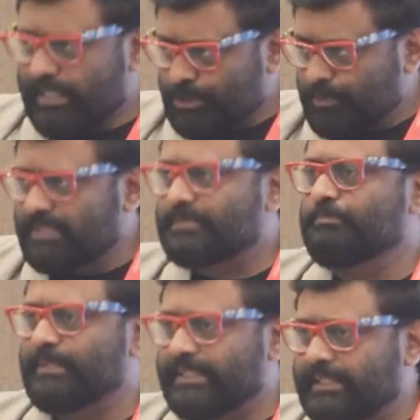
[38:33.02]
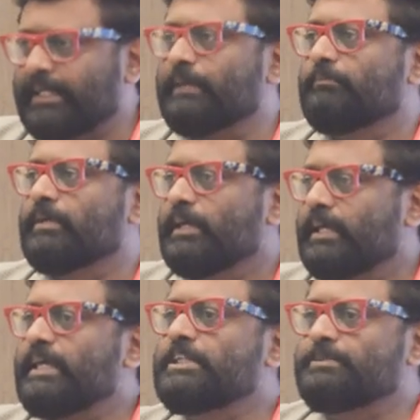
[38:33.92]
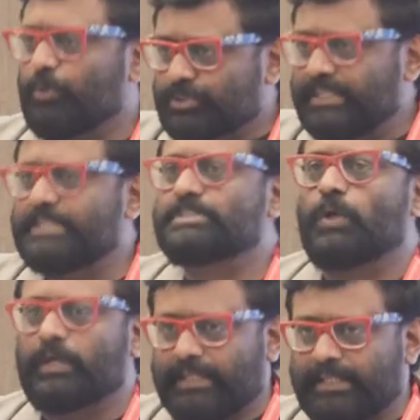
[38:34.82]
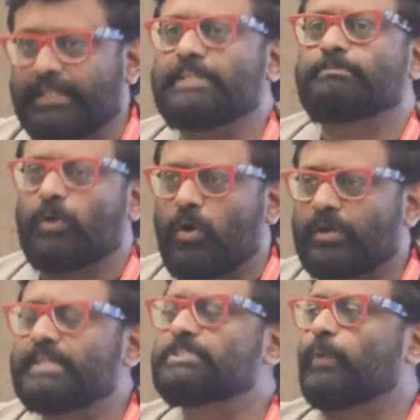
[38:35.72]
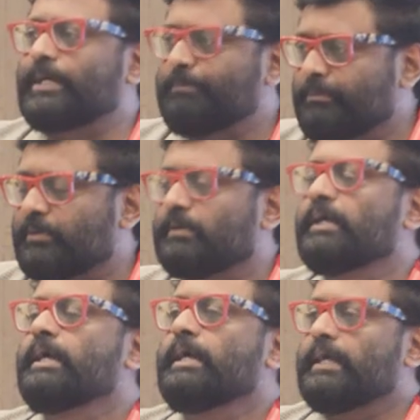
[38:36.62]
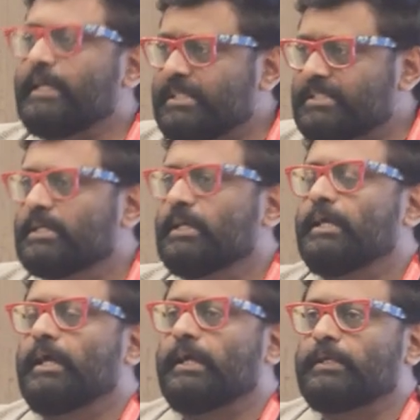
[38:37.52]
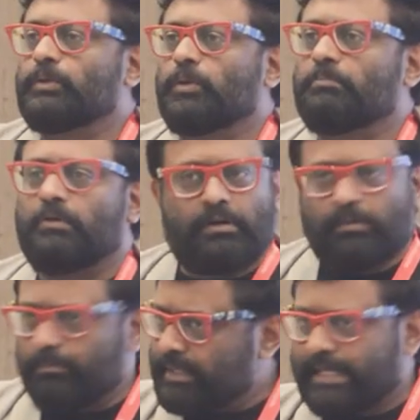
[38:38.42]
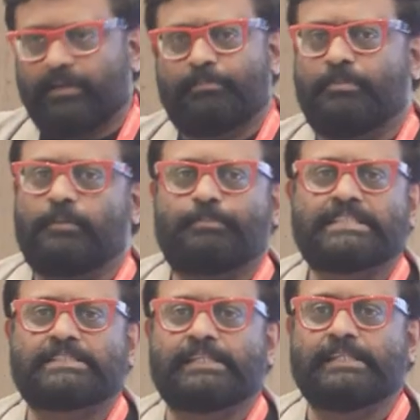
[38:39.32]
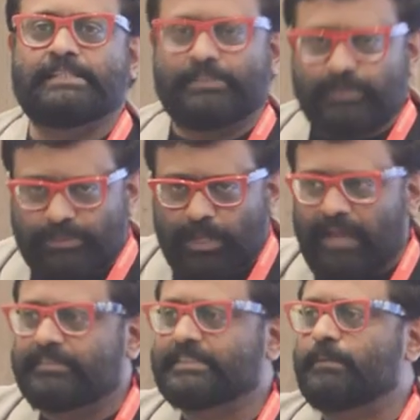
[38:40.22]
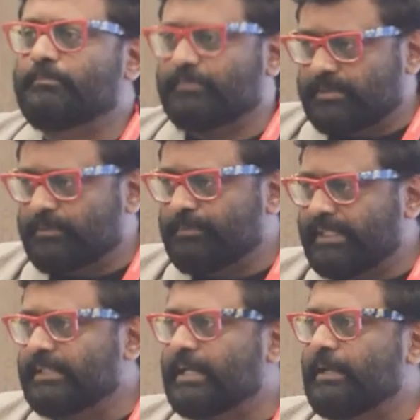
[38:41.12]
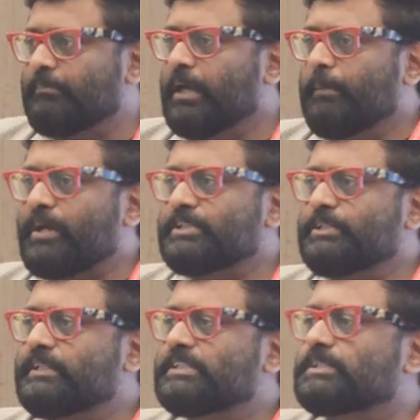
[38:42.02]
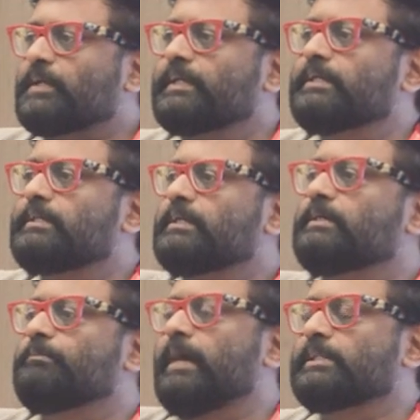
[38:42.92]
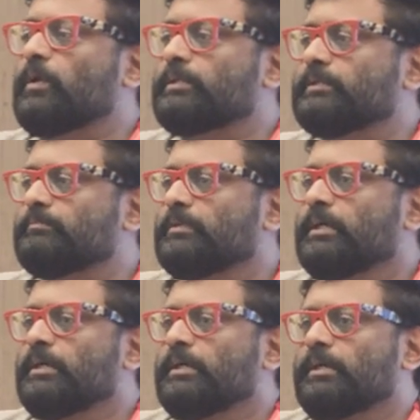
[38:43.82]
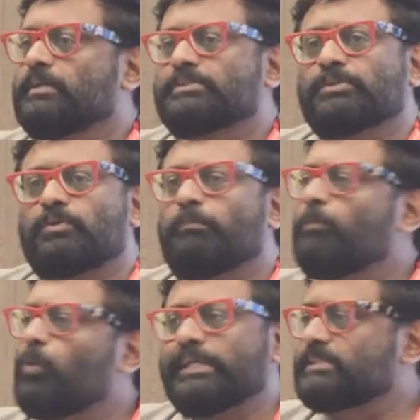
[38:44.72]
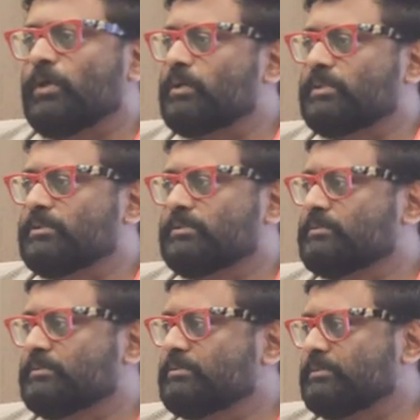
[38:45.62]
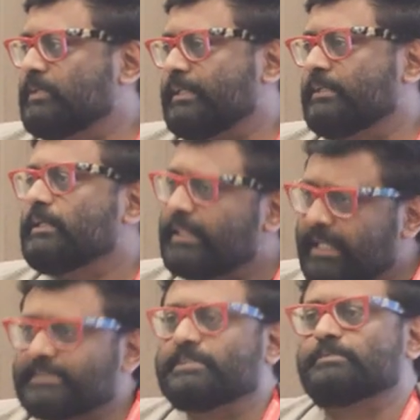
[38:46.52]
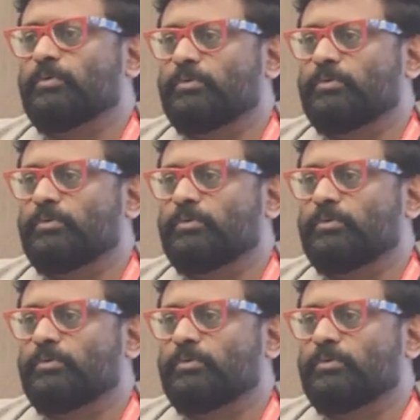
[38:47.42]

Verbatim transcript: It has to be a breathing time. Each post, each content, each blog, each white paper, each press release, you need to have some breathing time because you are distorting the algorithm. So more is not right, less is